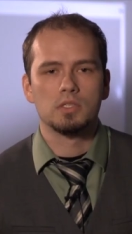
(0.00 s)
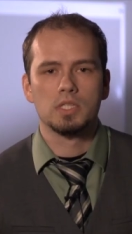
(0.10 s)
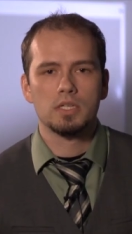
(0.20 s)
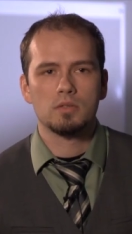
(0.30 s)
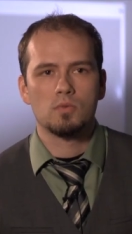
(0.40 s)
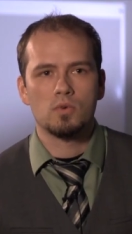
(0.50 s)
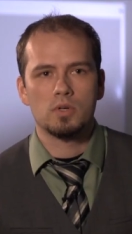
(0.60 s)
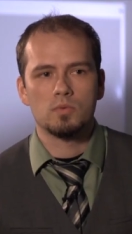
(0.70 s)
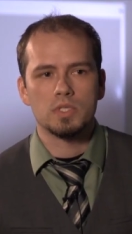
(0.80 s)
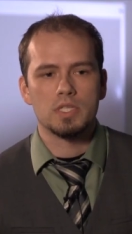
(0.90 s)
the
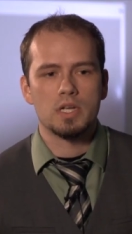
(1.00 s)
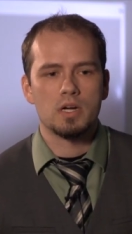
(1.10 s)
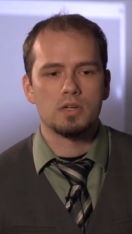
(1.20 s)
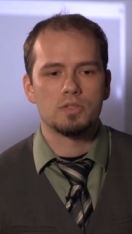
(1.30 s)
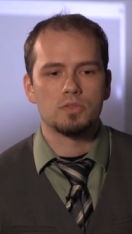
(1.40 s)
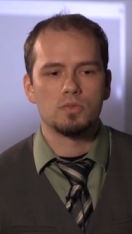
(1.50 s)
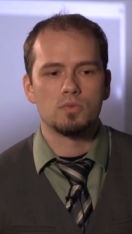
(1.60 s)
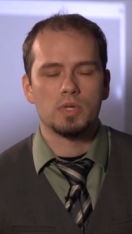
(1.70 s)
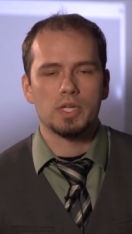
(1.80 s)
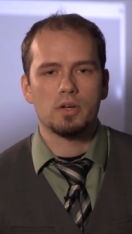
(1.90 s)
leaderboard was there
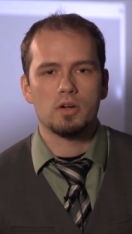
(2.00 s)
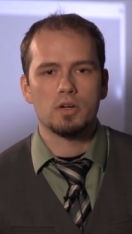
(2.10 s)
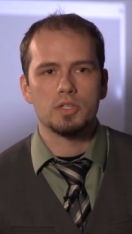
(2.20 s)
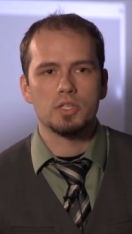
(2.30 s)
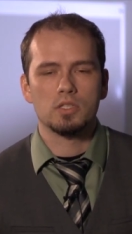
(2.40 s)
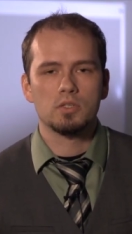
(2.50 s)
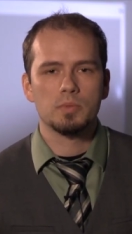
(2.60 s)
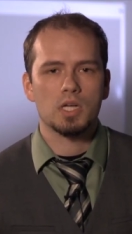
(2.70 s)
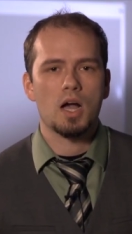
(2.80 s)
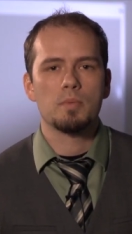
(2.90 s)
to encourage a little
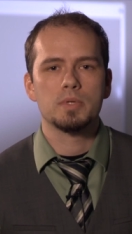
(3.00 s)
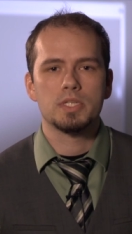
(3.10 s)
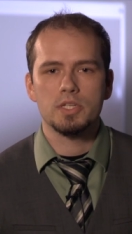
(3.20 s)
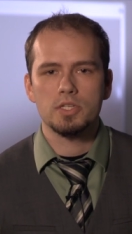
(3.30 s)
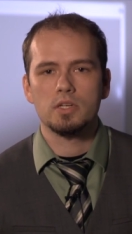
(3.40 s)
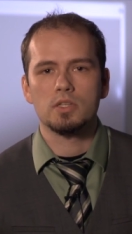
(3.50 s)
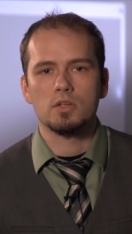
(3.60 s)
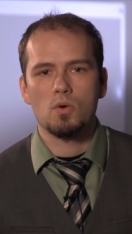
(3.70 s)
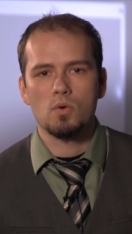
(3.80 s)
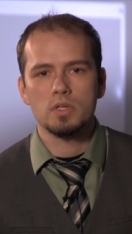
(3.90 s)
bit of competition in the
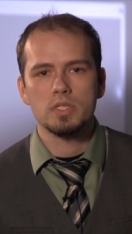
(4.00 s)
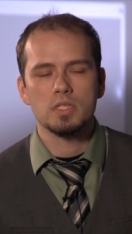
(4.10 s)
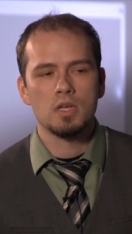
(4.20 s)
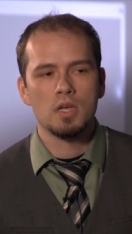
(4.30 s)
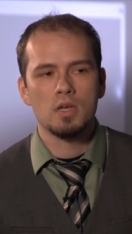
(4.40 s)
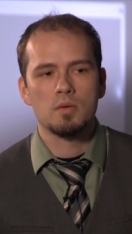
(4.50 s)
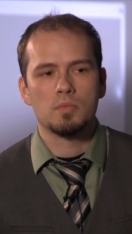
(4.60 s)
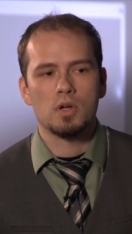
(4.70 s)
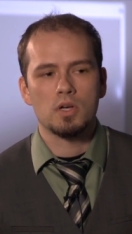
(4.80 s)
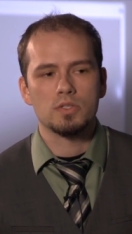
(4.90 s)
course,
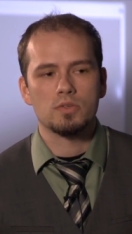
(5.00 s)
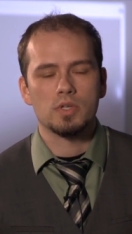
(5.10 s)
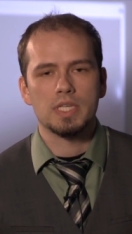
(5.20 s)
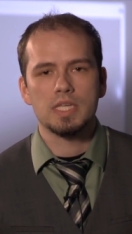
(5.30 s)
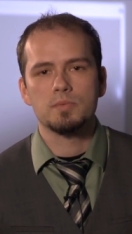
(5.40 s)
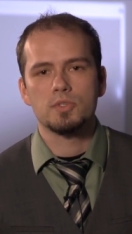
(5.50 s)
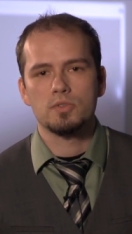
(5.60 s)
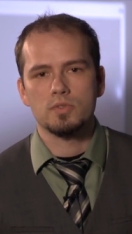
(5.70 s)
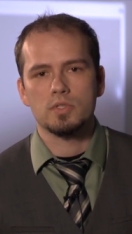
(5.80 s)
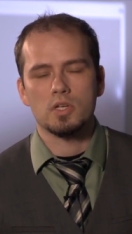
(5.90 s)
but also to keep
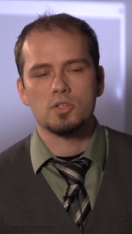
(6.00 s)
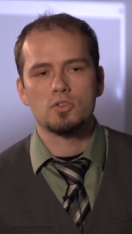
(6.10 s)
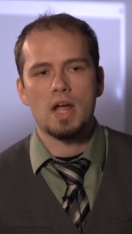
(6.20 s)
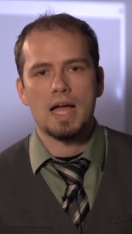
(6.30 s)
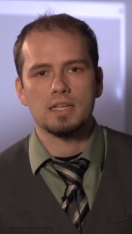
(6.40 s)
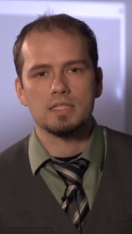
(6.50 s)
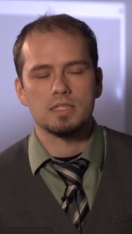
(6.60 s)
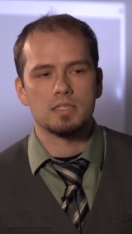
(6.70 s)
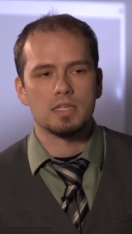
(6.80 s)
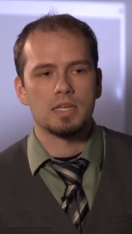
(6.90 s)
students on track.
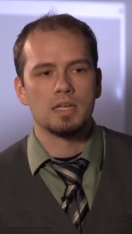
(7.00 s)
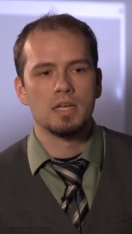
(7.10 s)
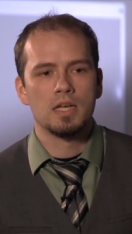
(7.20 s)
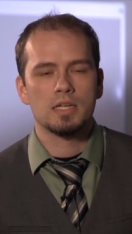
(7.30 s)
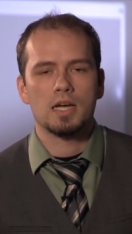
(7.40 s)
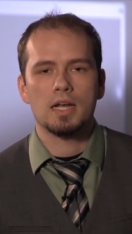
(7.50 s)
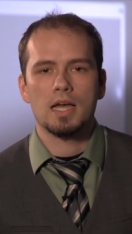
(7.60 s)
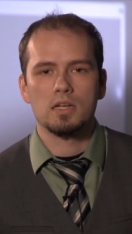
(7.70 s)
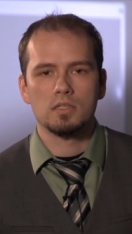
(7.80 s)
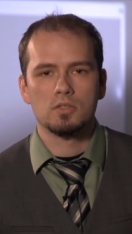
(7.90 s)
Since they kind of
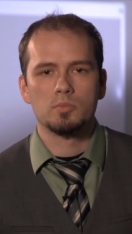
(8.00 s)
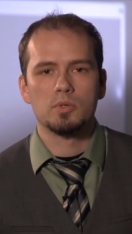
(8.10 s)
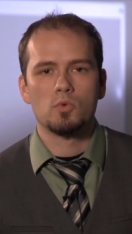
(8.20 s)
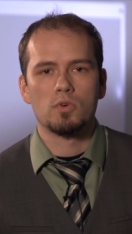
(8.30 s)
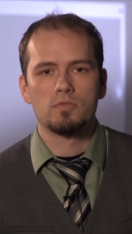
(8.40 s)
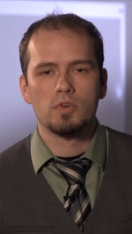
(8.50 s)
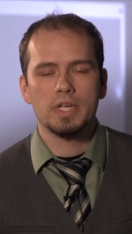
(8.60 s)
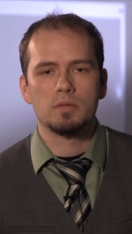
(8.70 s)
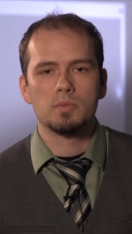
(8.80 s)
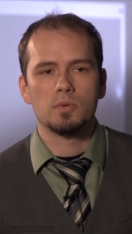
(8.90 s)
had a little bit more
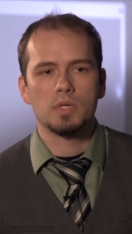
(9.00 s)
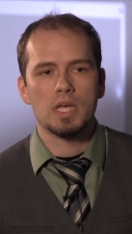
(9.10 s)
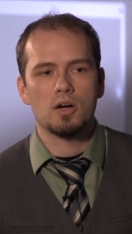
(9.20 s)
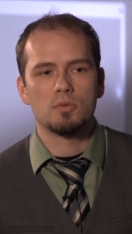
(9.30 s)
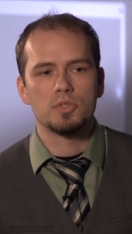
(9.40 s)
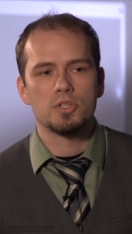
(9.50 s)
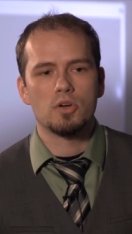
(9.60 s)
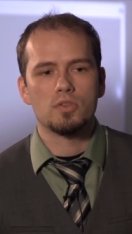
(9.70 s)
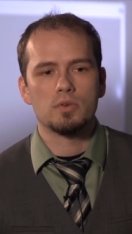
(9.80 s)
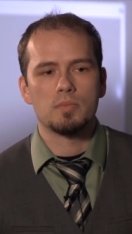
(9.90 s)
freedom, it would help
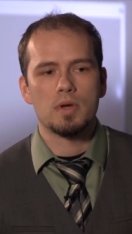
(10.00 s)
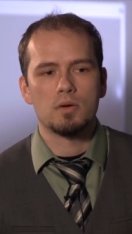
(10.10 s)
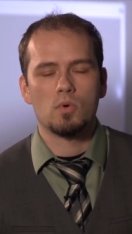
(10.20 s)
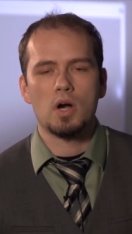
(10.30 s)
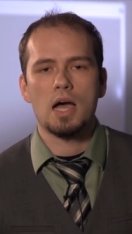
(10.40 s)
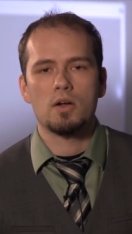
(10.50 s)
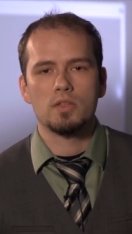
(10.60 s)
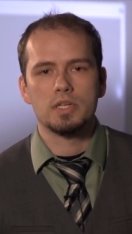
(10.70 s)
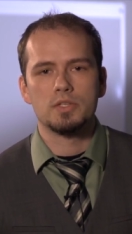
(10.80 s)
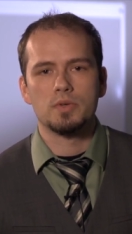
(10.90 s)
show them, well, how are
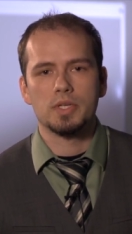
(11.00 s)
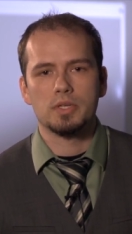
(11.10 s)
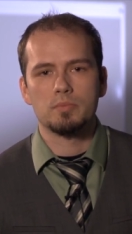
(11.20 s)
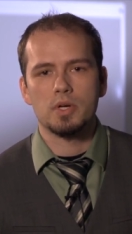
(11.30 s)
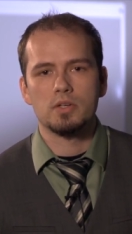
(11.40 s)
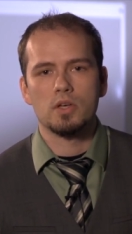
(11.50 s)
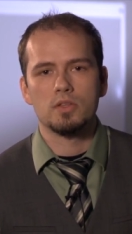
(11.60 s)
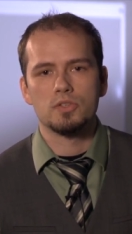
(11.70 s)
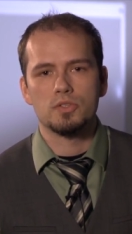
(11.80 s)
they doing compared to other